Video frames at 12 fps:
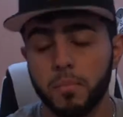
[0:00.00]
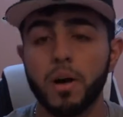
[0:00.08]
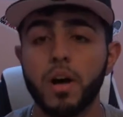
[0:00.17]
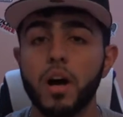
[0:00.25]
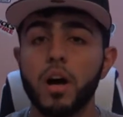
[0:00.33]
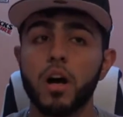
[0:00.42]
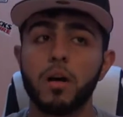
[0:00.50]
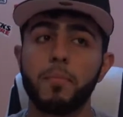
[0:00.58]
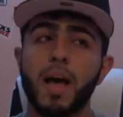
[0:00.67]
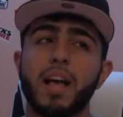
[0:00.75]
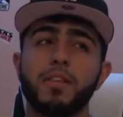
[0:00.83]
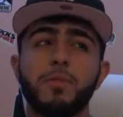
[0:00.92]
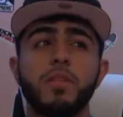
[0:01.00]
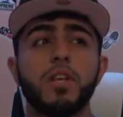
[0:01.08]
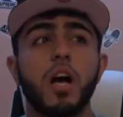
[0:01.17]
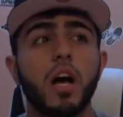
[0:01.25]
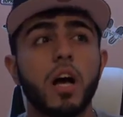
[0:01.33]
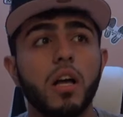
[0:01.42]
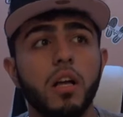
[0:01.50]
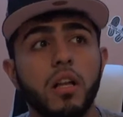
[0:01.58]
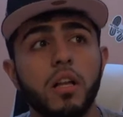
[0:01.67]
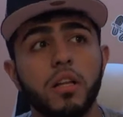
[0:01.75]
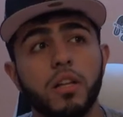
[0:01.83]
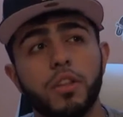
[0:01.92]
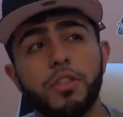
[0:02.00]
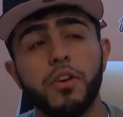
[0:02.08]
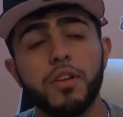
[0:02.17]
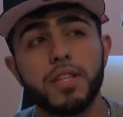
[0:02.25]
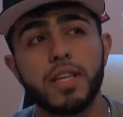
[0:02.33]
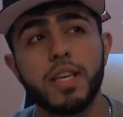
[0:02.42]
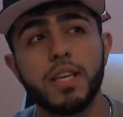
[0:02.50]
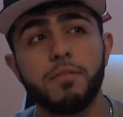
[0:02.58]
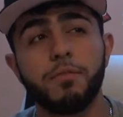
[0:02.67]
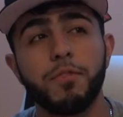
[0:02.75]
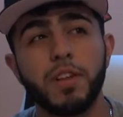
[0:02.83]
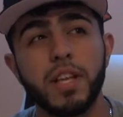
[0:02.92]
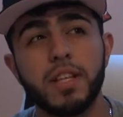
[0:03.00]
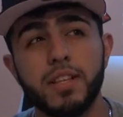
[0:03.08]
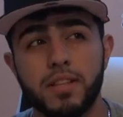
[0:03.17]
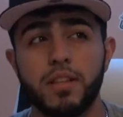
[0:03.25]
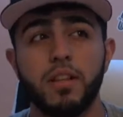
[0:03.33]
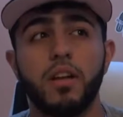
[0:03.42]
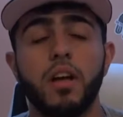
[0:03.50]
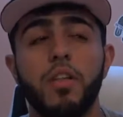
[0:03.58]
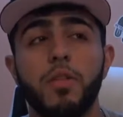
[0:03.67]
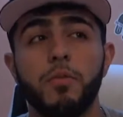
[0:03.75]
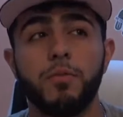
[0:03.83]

But um, as we saw, the 13 Flints, the other